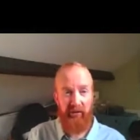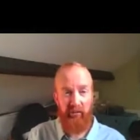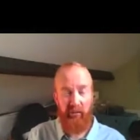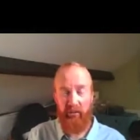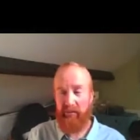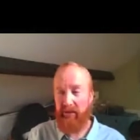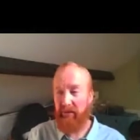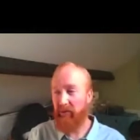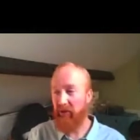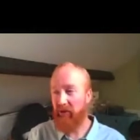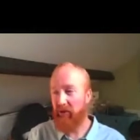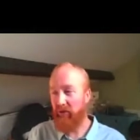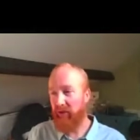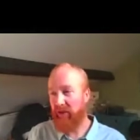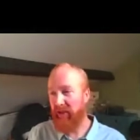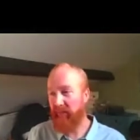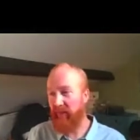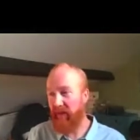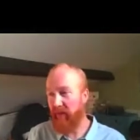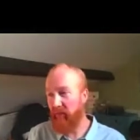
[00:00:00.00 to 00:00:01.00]
what people are
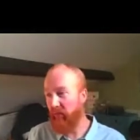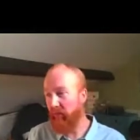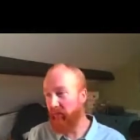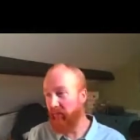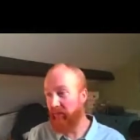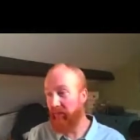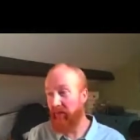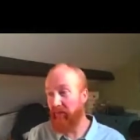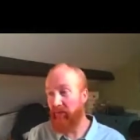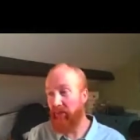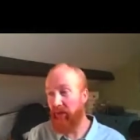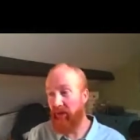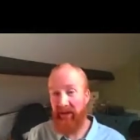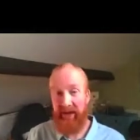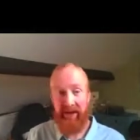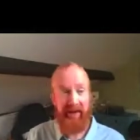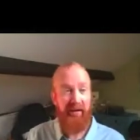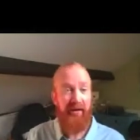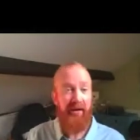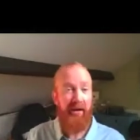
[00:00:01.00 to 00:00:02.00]
talking about, what people are
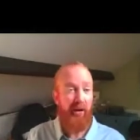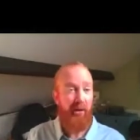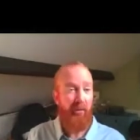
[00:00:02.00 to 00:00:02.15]
buying,